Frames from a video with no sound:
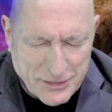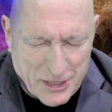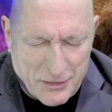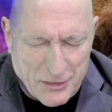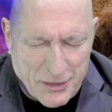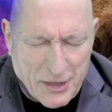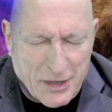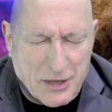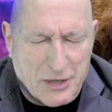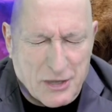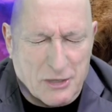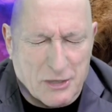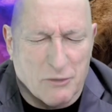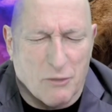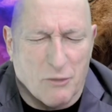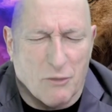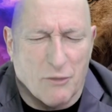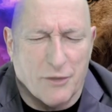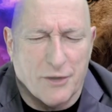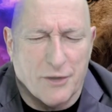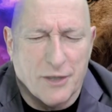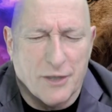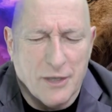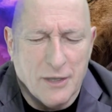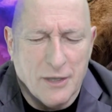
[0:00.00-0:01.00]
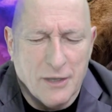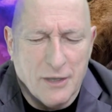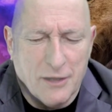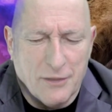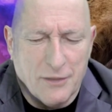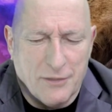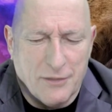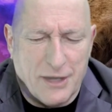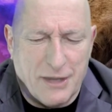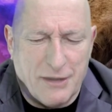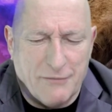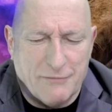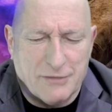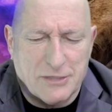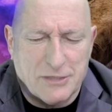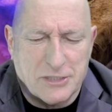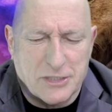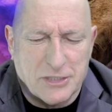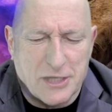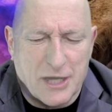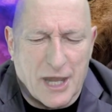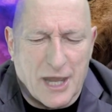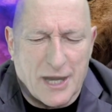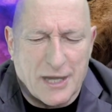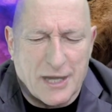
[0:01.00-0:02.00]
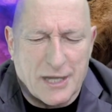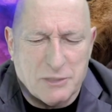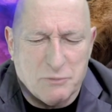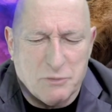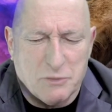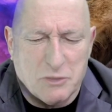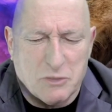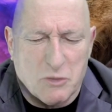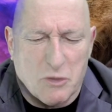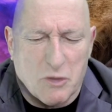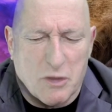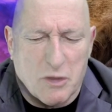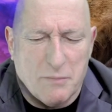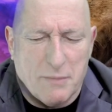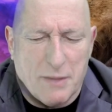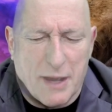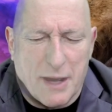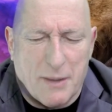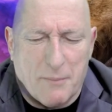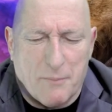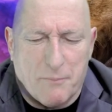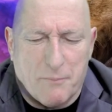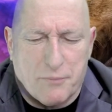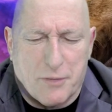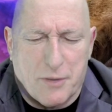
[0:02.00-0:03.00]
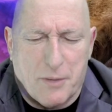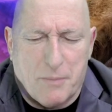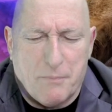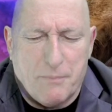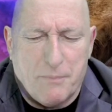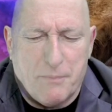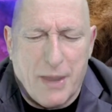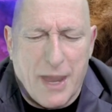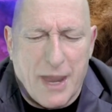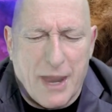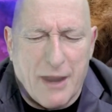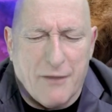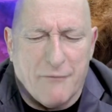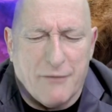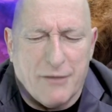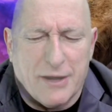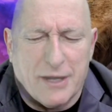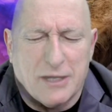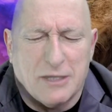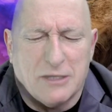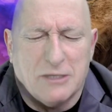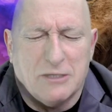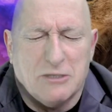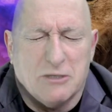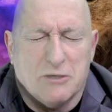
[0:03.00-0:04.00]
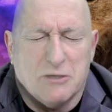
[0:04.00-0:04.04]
I thank you, Lord, that even tonight, as we're talking about preparing to